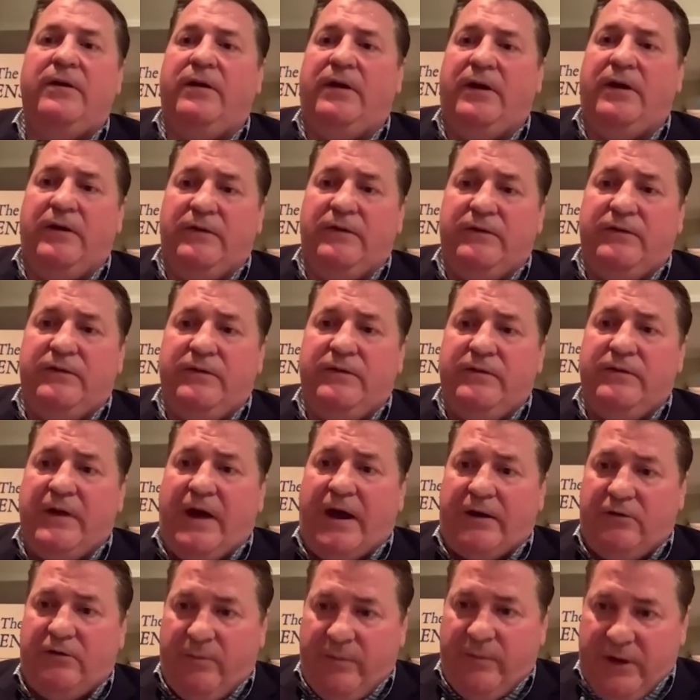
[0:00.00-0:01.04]
is
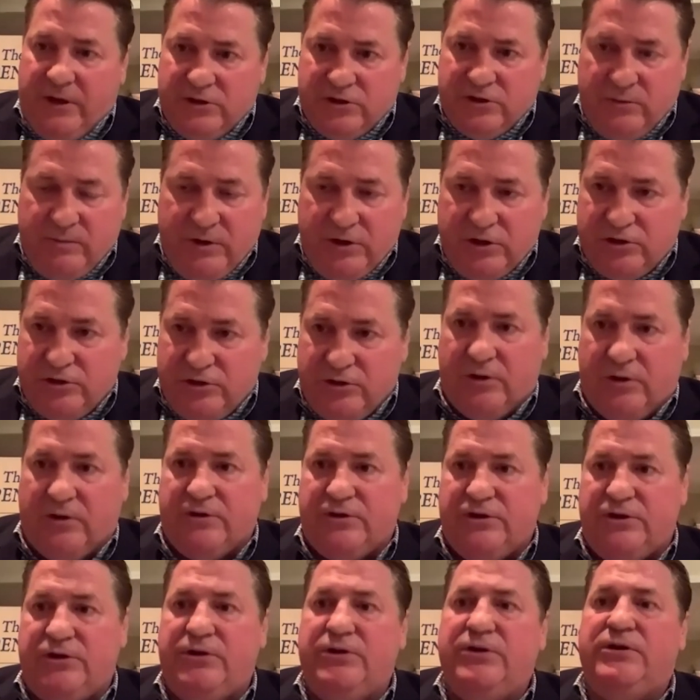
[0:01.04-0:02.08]
Dr. Benjamin
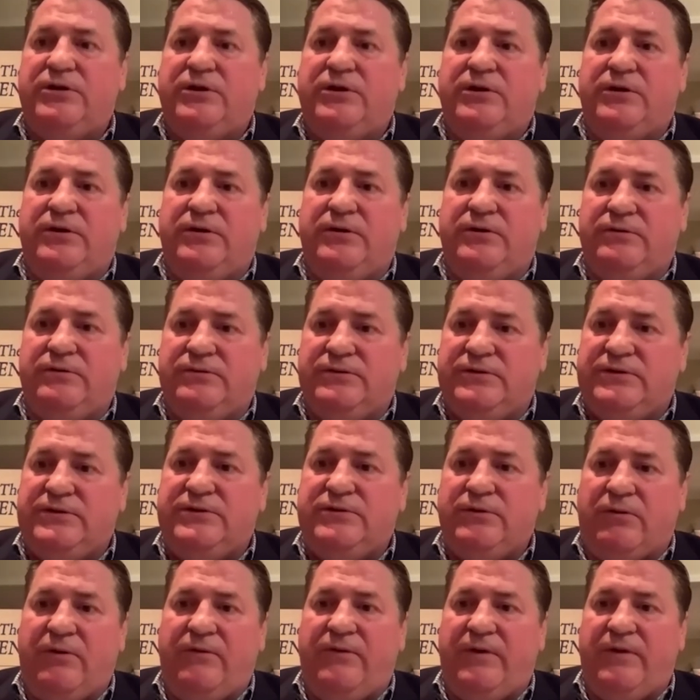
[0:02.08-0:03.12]
Church, who's
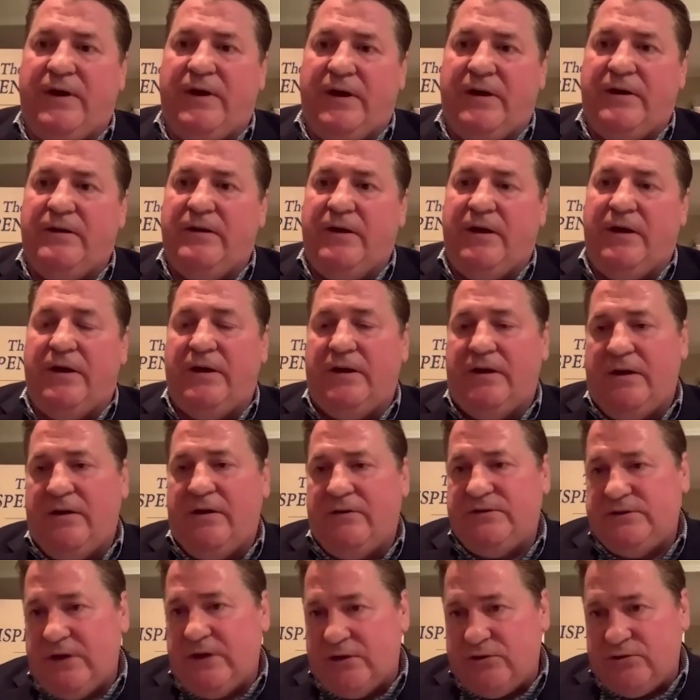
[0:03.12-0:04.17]
sort of a, a
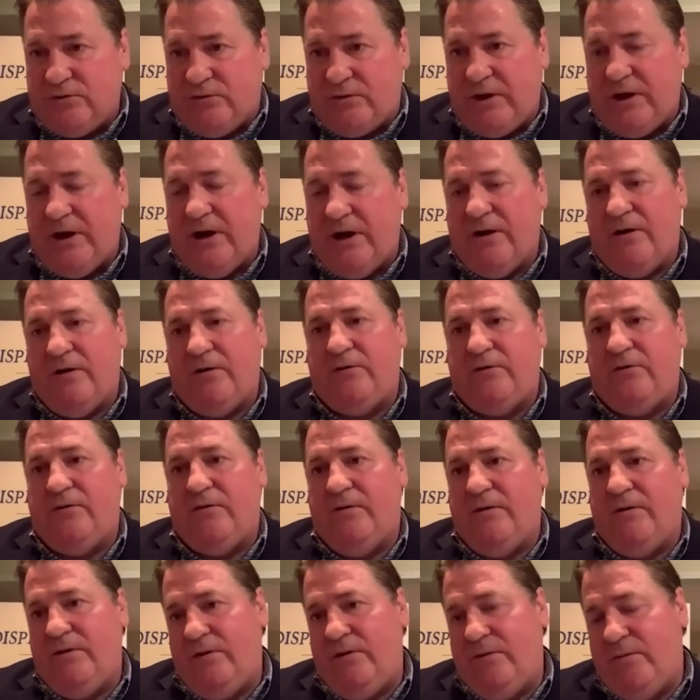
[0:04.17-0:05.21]
central
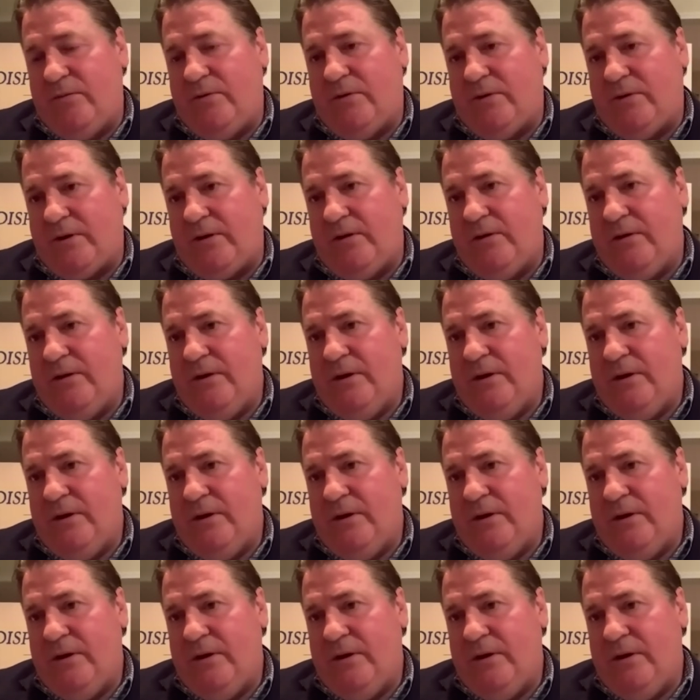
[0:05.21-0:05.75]
character in the book.